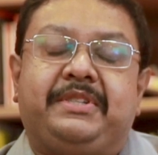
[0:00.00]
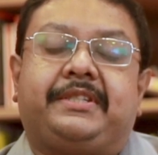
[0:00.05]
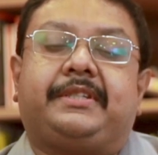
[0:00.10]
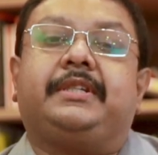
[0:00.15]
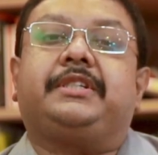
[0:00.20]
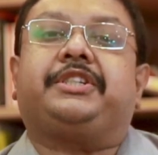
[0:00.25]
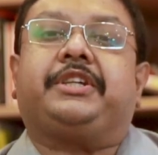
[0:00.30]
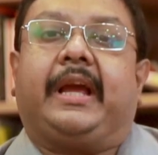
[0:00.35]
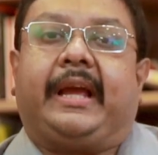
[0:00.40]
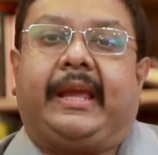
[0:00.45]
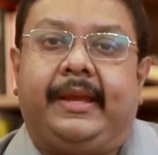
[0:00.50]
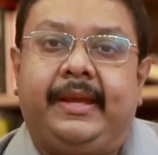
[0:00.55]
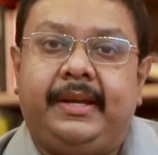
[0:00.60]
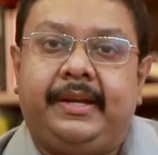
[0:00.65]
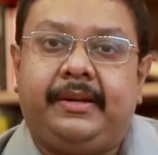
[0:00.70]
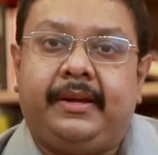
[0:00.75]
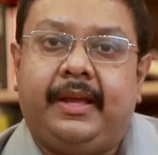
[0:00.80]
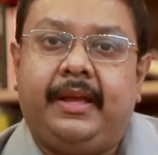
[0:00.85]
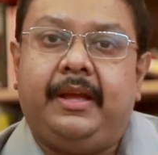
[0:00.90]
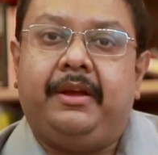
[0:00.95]
Mr.
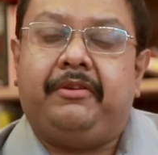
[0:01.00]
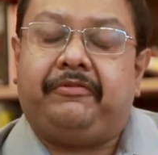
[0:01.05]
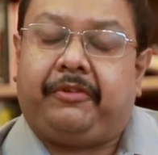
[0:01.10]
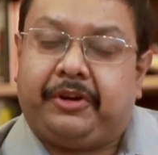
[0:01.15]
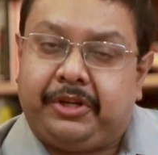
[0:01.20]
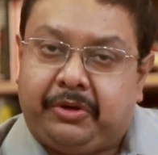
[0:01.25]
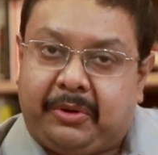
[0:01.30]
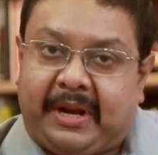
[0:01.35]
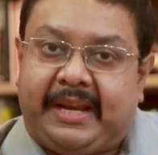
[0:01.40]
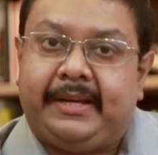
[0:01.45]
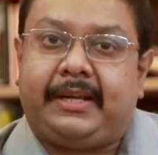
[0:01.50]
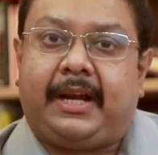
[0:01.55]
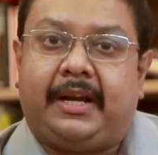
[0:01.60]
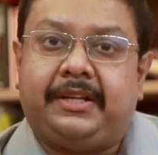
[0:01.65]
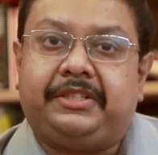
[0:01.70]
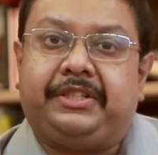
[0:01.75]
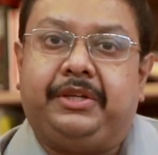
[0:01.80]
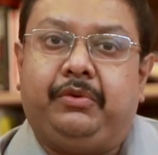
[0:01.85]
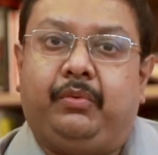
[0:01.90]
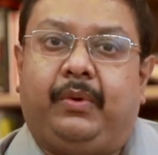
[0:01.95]
Shakir, for your
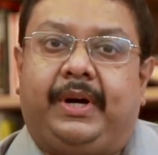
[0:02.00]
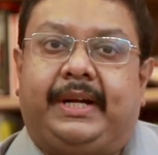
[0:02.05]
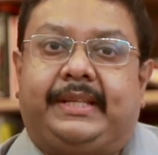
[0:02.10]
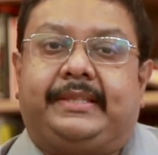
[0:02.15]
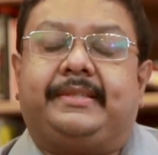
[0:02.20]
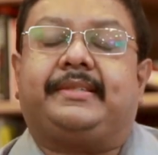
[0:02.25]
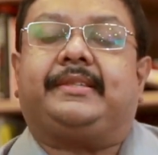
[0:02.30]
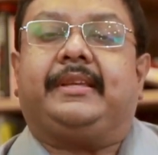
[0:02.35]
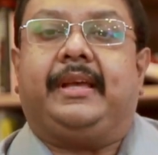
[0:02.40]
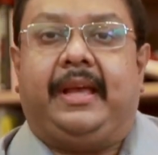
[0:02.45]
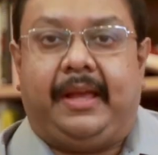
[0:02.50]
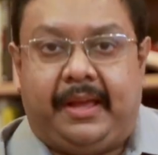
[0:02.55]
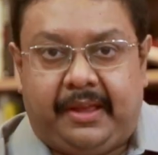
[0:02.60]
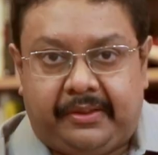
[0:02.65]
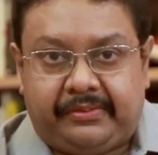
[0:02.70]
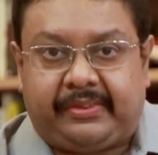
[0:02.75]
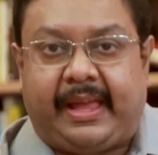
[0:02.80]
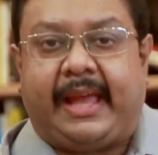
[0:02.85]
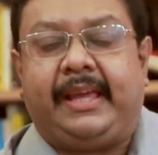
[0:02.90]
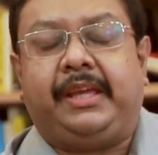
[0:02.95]
encouraging words.
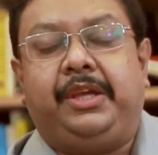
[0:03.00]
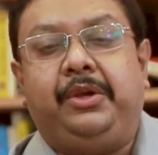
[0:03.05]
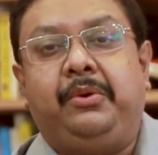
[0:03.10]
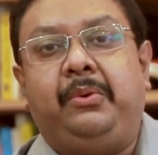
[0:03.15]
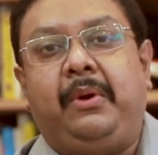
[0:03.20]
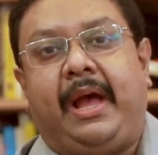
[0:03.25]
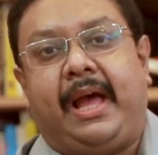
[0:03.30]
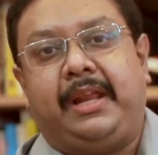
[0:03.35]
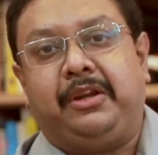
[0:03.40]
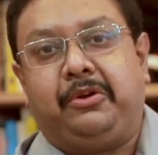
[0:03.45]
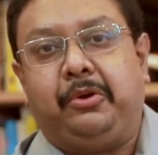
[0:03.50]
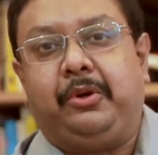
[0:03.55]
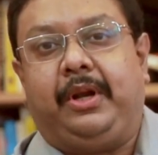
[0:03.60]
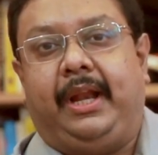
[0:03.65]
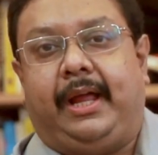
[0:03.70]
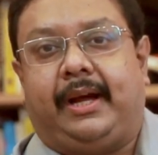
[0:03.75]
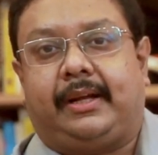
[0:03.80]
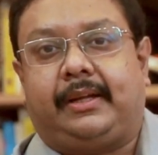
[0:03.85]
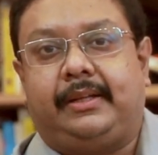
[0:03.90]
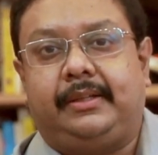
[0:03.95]
Thank you and good
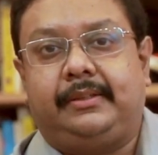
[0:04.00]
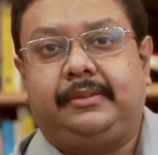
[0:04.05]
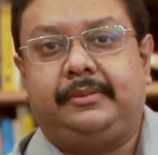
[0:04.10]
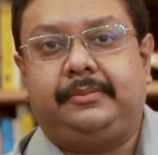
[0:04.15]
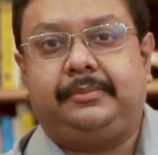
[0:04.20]
luck.